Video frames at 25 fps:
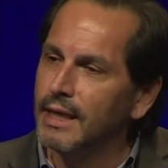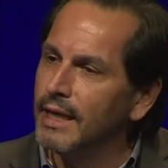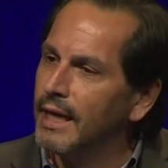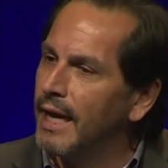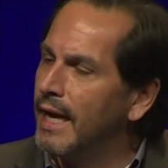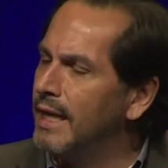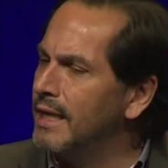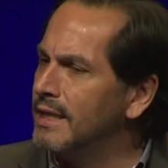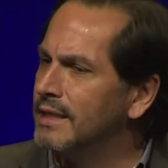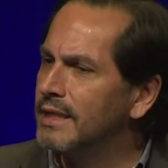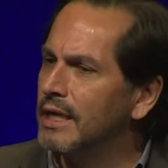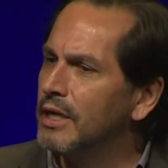
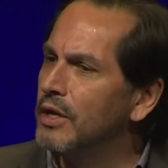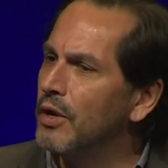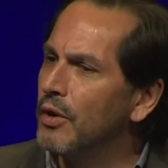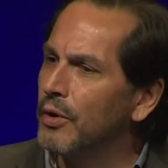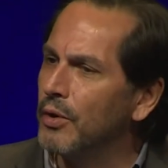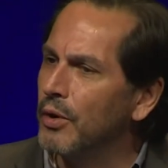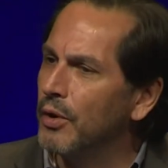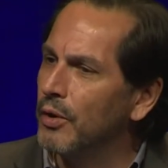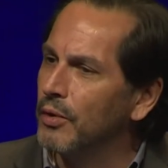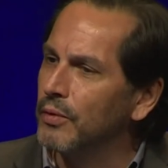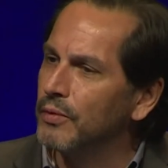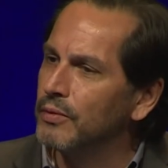And he said, no,
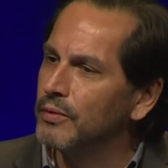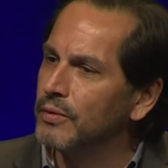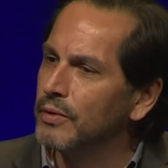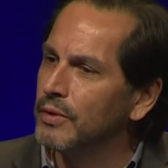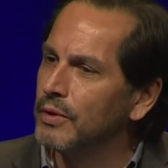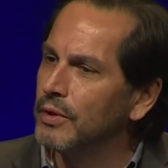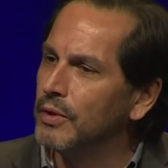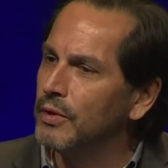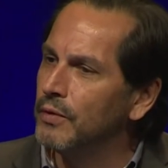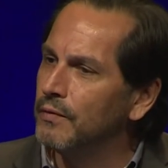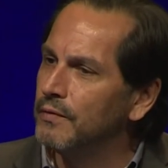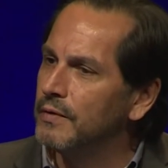
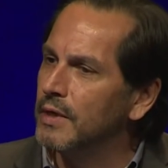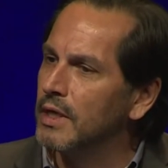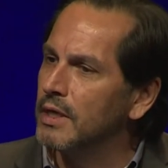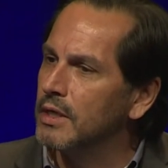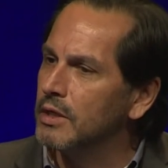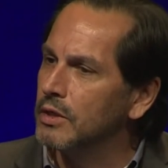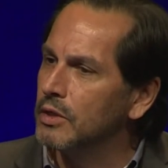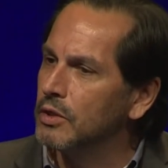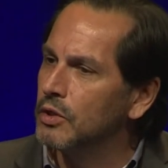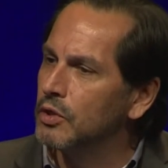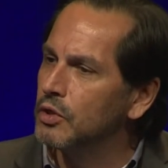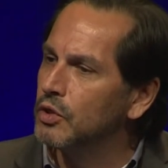you've
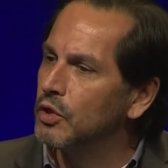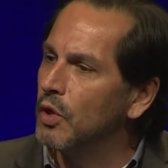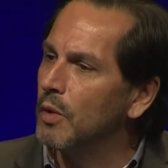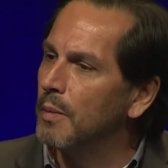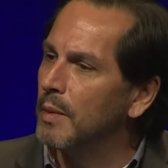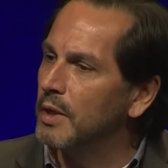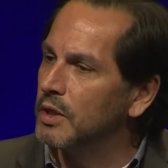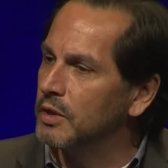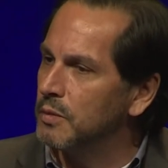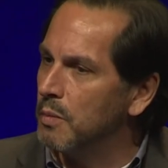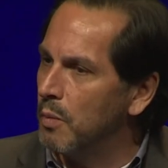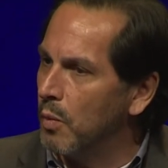done so
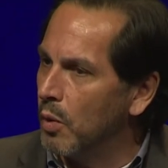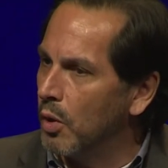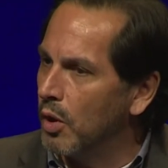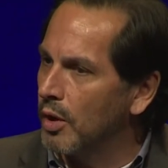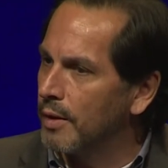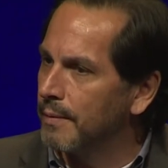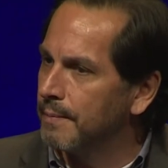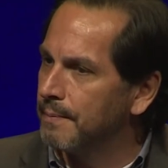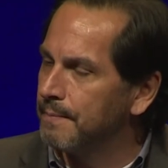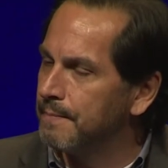much more.